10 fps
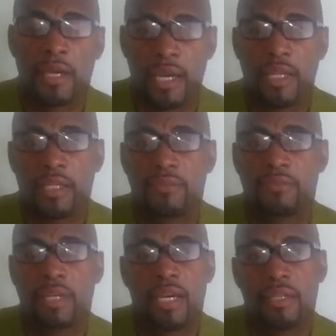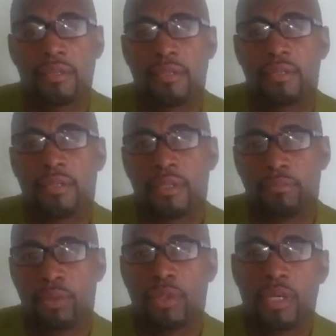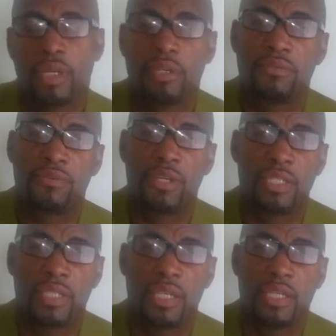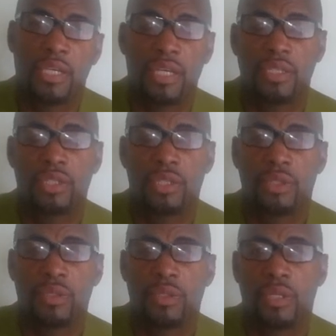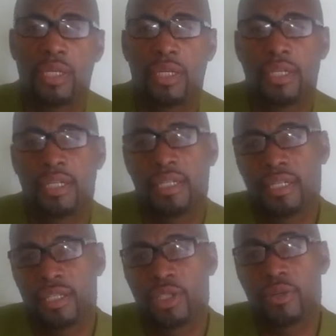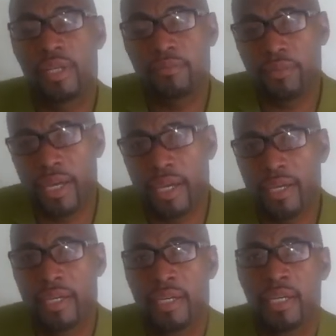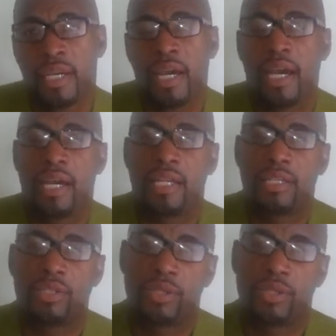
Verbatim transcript: get the get the the book converted into uh, a screenplay and